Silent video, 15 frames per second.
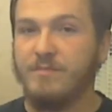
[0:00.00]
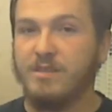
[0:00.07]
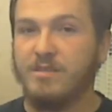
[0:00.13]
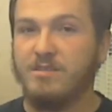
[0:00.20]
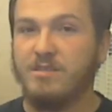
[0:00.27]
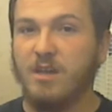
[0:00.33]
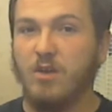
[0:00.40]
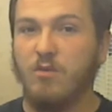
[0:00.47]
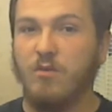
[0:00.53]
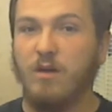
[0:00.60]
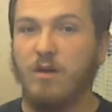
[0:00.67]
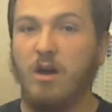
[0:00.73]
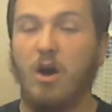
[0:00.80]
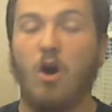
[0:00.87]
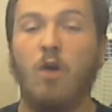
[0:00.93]
So
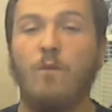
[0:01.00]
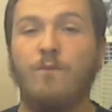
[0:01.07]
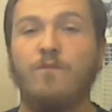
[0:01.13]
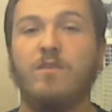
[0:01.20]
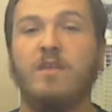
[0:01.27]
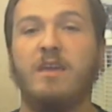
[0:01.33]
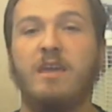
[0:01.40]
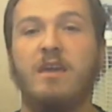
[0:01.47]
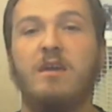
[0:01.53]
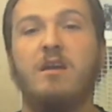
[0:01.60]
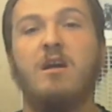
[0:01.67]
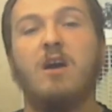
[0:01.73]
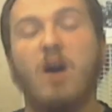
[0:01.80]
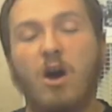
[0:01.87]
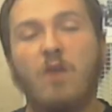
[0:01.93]
hopefully,
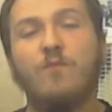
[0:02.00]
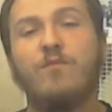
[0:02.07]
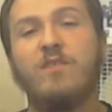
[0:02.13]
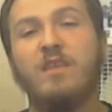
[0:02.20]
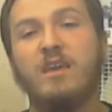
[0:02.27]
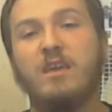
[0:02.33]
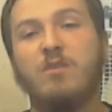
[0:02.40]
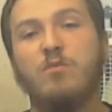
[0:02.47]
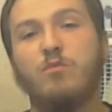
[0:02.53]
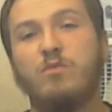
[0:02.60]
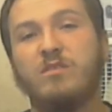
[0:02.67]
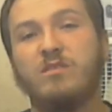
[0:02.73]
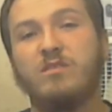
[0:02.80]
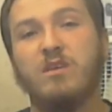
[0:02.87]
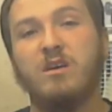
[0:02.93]
hopefully
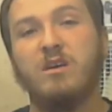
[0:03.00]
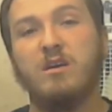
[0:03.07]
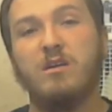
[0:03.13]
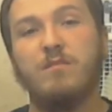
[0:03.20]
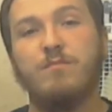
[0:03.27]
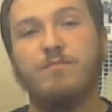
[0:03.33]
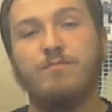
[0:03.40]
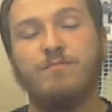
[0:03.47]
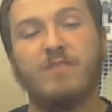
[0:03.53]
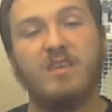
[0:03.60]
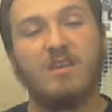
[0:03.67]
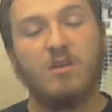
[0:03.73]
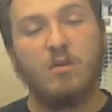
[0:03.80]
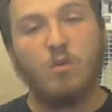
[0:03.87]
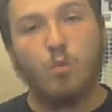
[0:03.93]
with the
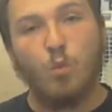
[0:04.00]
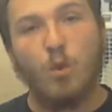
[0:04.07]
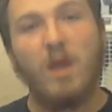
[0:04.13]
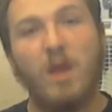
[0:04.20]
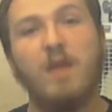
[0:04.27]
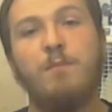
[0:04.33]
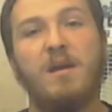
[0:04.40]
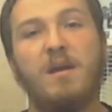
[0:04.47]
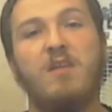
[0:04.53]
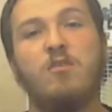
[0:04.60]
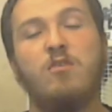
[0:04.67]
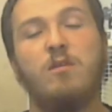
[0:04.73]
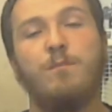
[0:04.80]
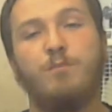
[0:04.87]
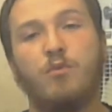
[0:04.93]
way better
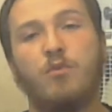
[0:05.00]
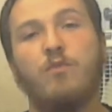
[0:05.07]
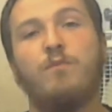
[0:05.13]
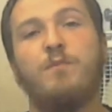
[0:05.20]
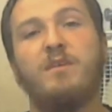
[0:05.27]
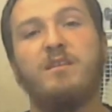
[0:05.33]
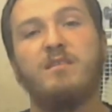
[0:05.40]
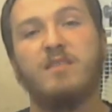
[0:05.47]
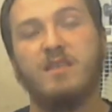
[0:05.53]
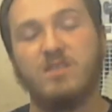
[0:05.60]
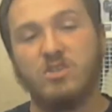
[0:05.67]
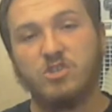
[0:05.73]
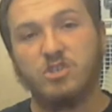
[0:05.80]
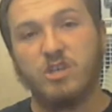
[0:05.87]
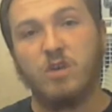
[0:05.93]
improvement that
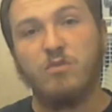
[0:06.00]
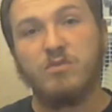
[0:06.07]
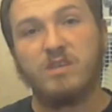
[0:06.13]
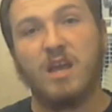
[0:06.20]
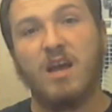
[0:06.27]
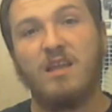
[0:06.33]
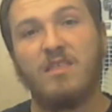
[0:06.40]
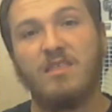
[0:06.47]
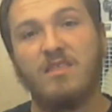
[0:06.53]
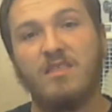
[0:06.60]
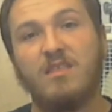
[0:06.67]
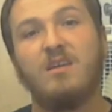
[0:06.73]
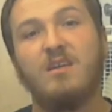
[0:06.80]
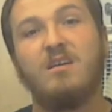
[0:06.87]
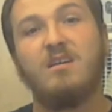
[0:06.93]
the show's gotten
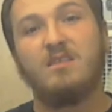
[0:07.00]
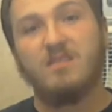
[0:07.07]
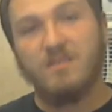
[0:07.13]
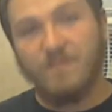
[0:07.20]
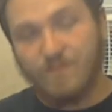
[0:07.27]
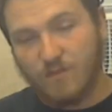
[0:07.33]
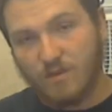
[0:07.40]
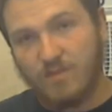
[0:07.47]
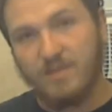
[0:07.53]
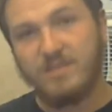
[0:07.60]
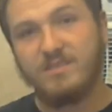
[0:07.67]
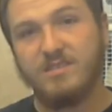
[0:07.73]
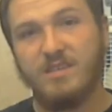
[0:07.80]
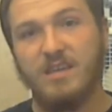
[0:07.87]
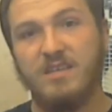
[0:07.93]
for this
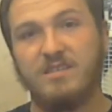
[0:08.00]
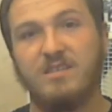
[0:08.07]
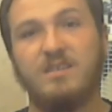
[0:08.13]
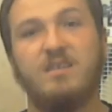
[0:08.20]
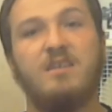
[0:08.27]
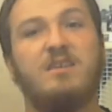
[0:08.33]
season